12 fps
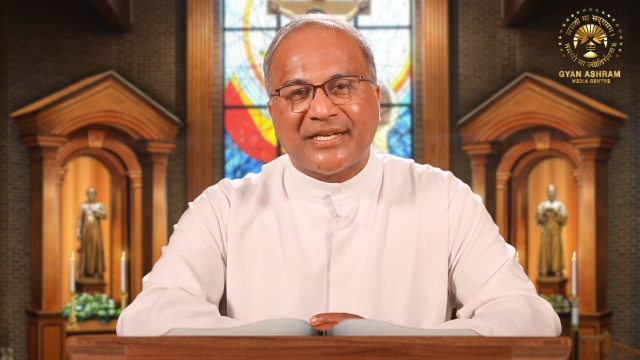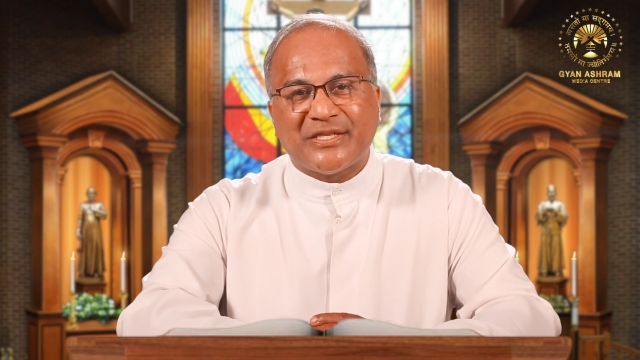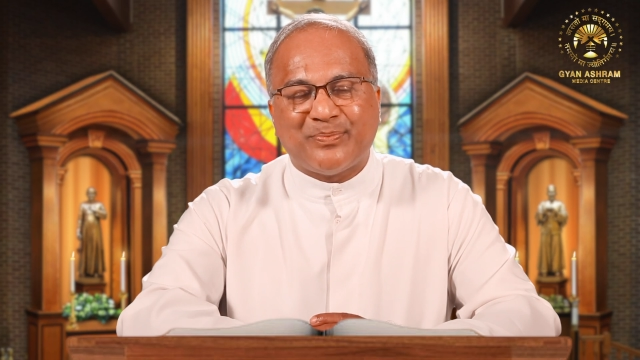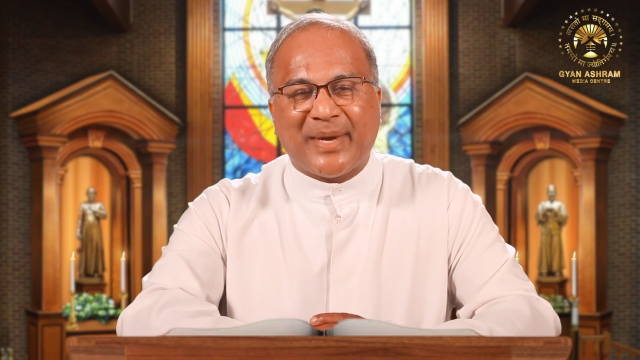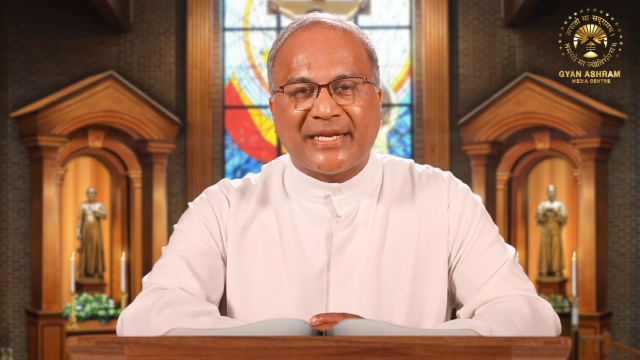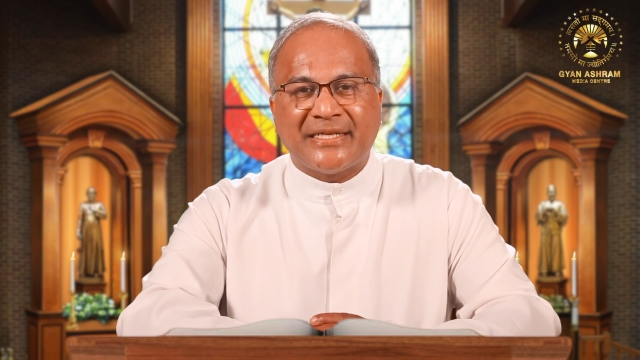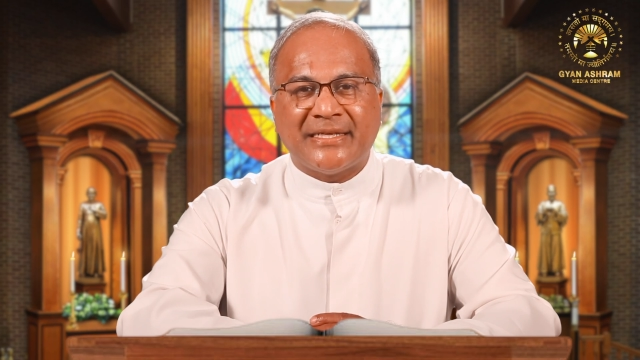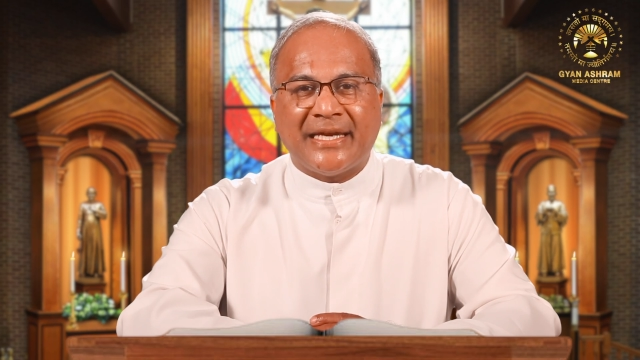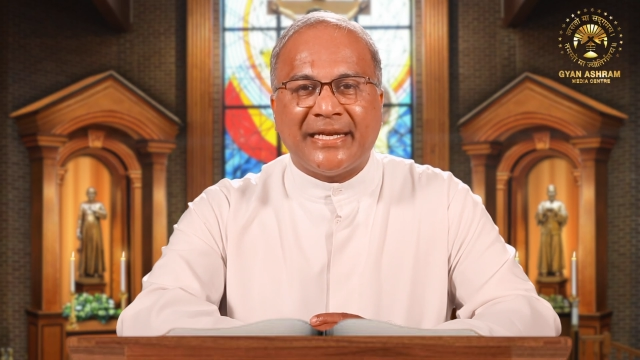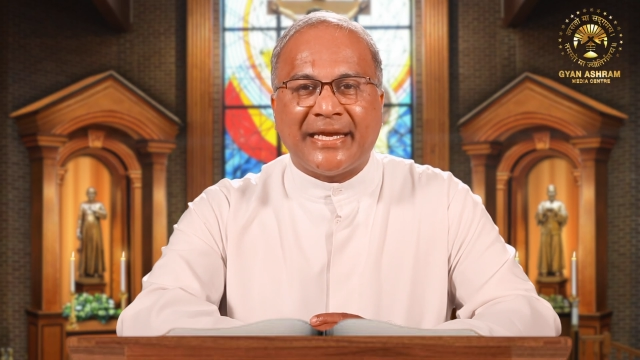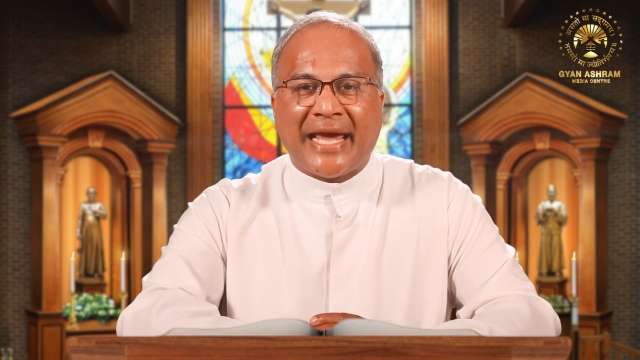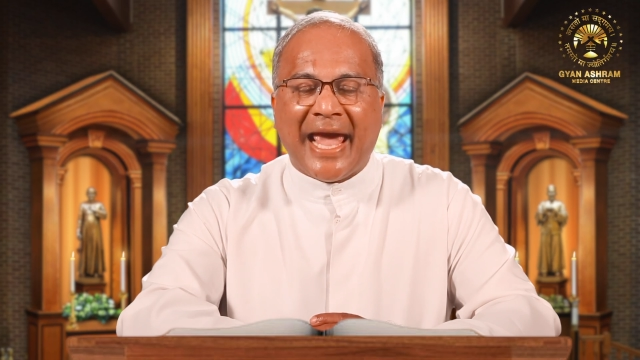respecting
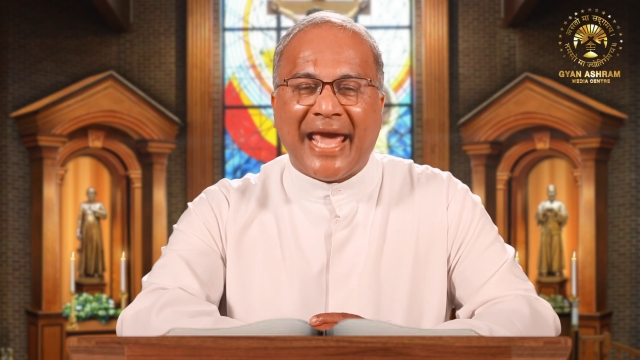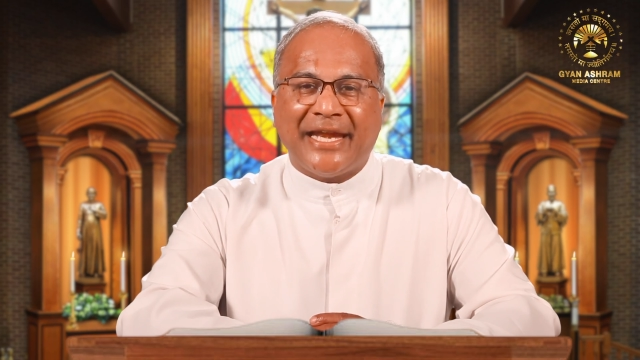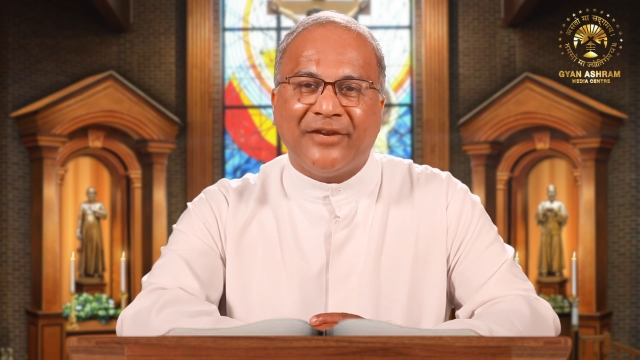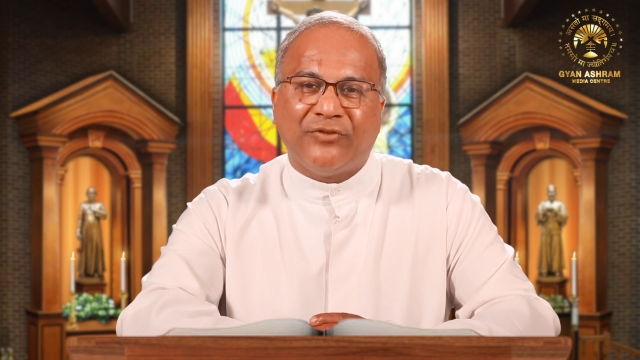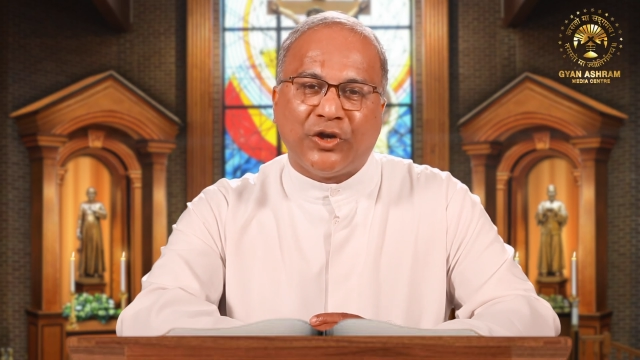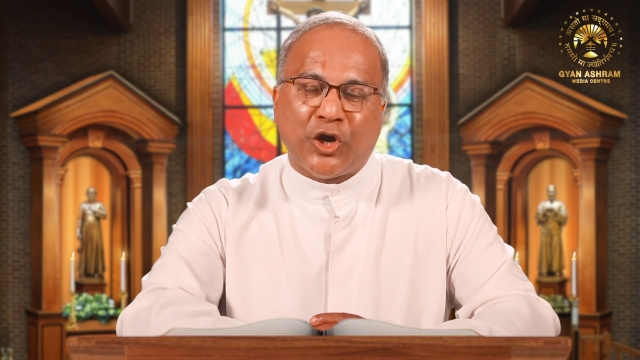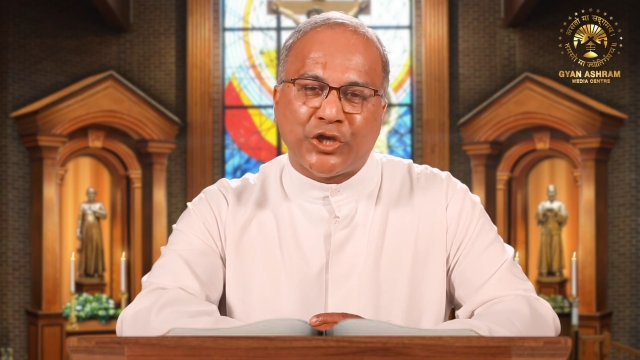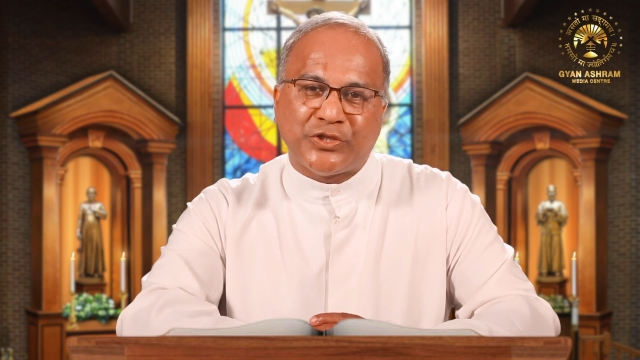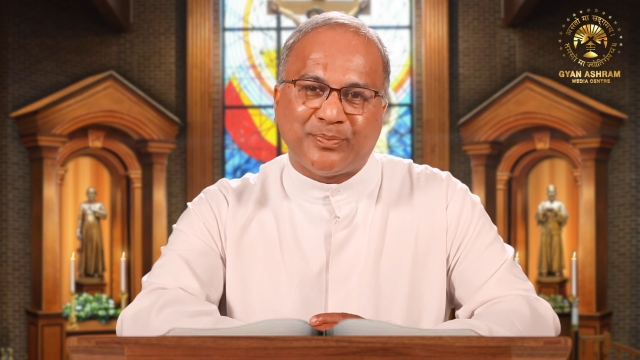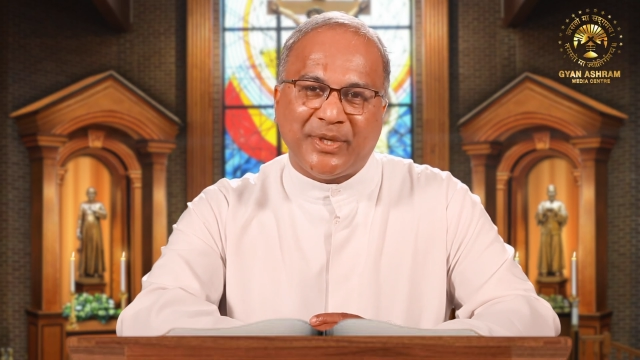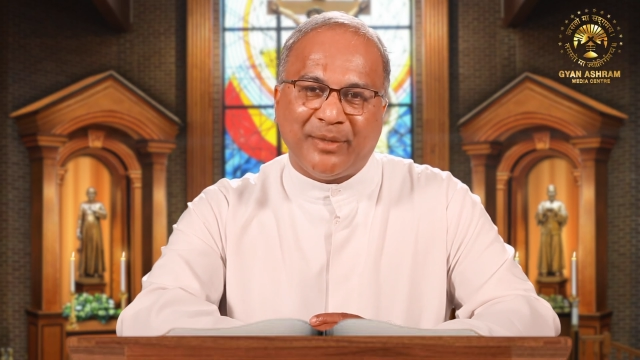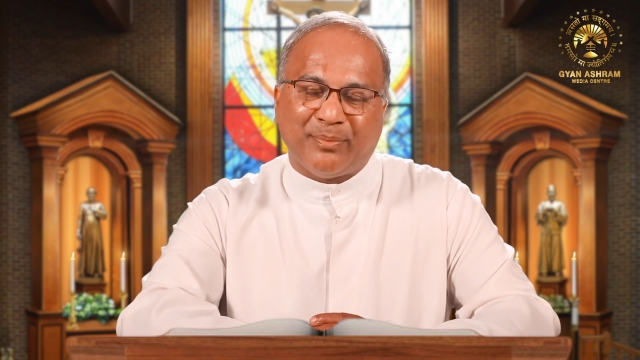and caring for
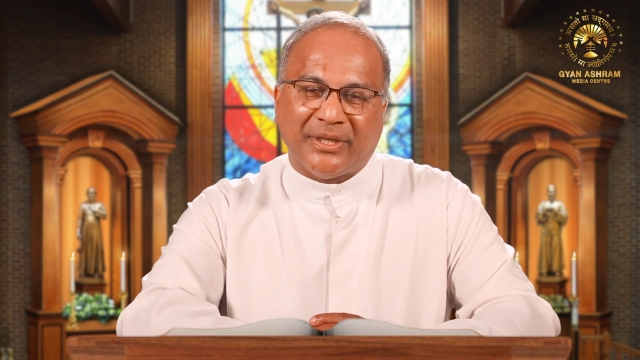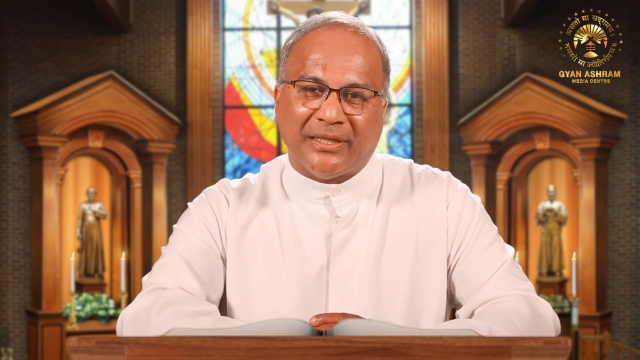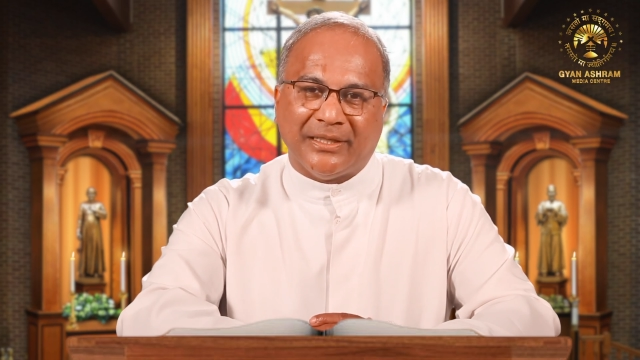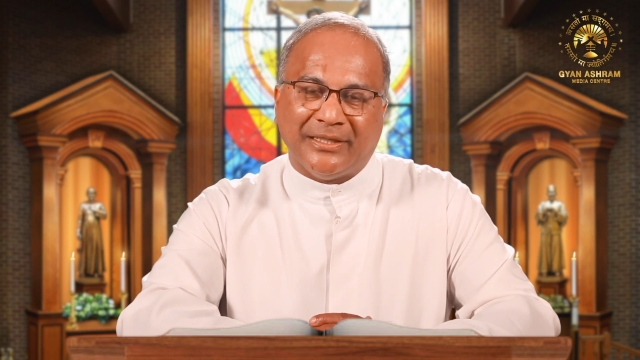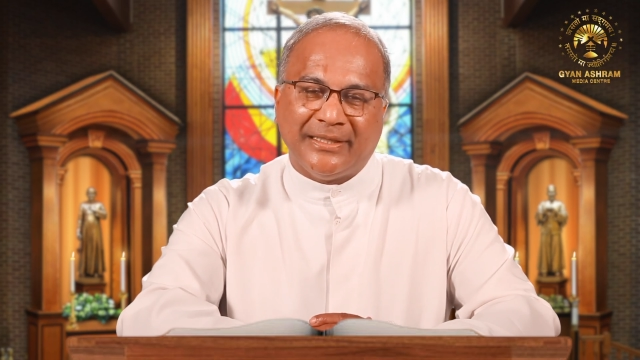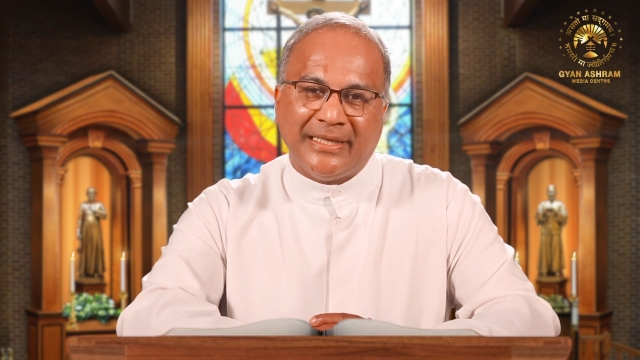God's people,